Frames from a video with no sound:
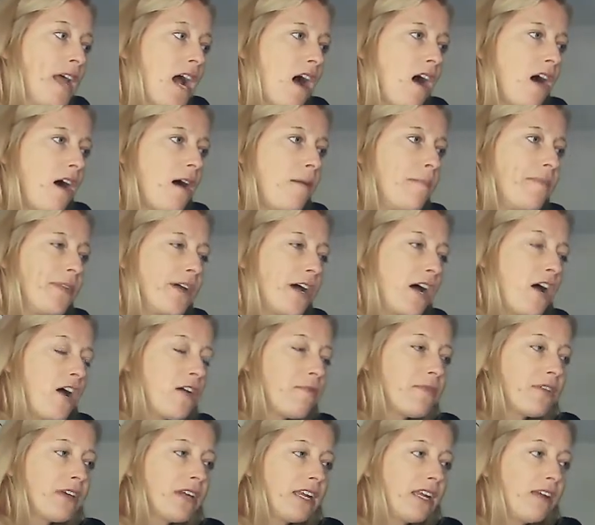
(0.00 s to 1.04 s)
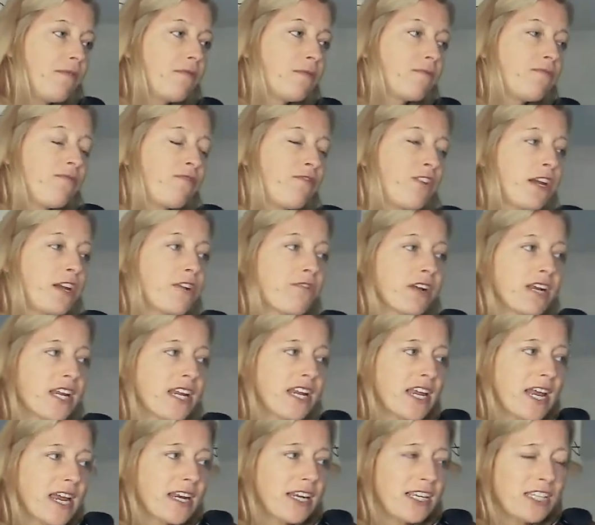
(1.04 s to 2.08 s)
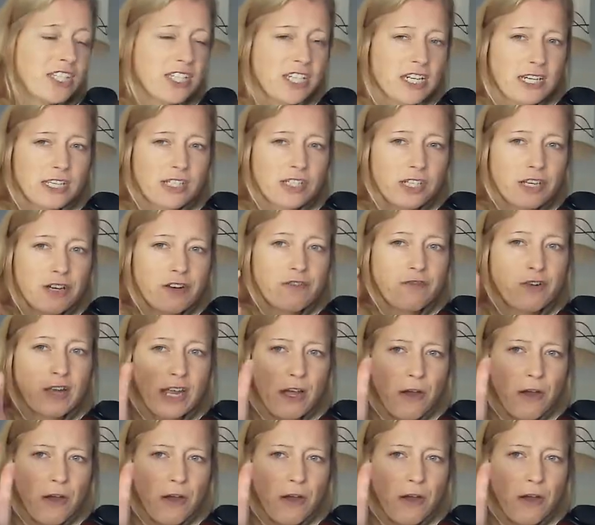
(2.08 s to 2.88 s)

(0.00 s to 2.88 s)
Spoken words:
I hope the fingering again is just sort of